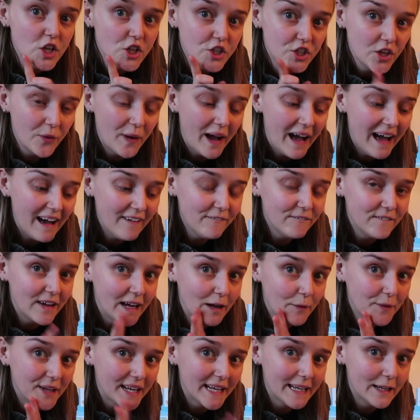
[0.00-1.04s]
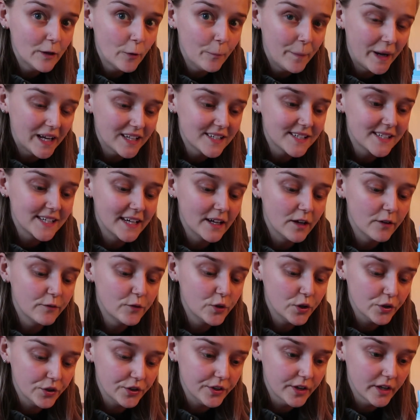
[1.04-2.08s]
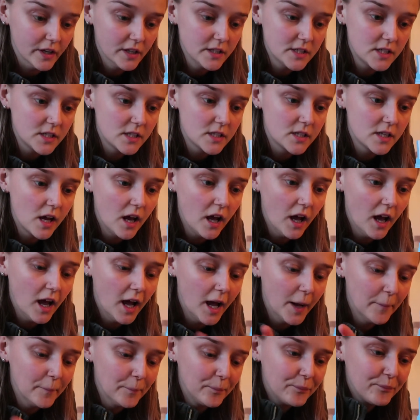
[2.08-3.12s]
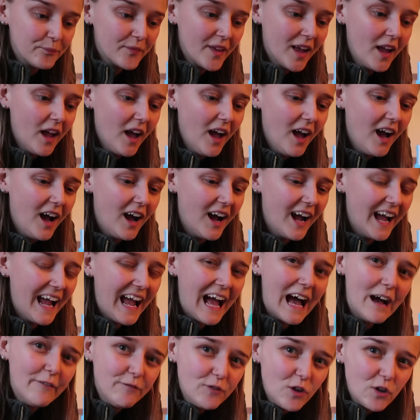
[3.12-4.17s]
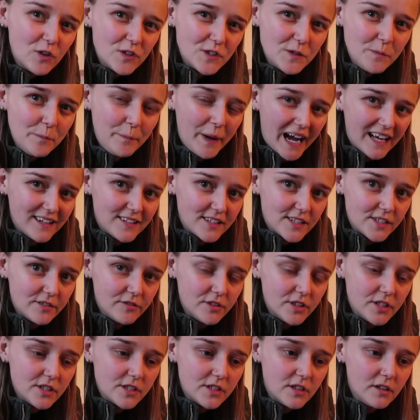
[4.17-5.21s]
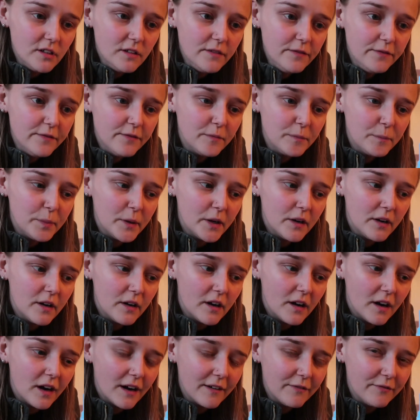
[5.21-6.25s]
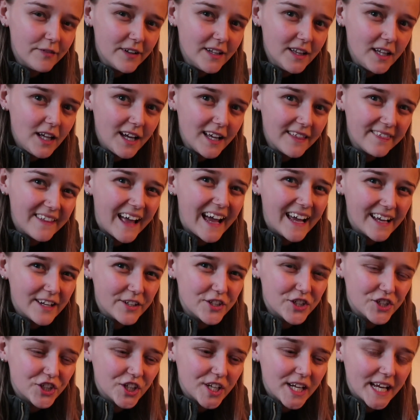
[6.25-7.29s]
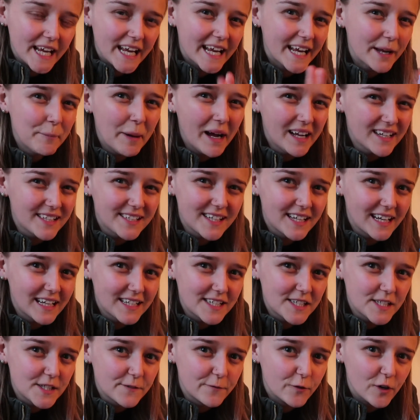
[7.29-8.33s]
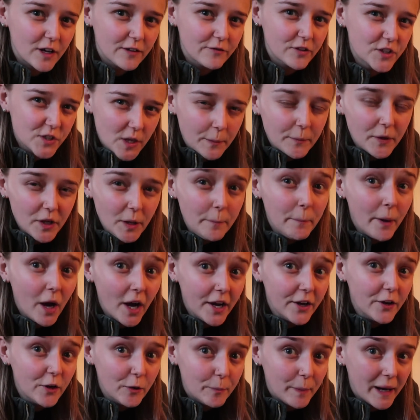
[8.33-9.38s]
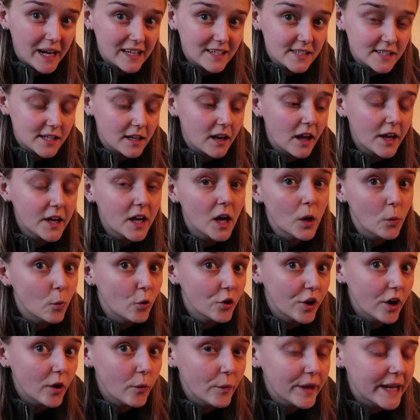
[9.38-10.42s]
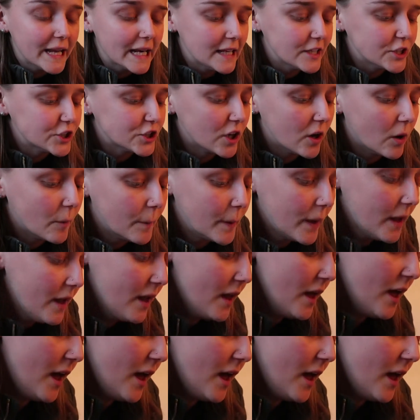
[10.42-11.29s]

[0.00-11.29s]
So I have found a little basket of goodness. I have got some pasta and stuff, but I feel like that is cheating and pasta lasts forever. So I'm gonna buy new pasta like I would on a weekly shop.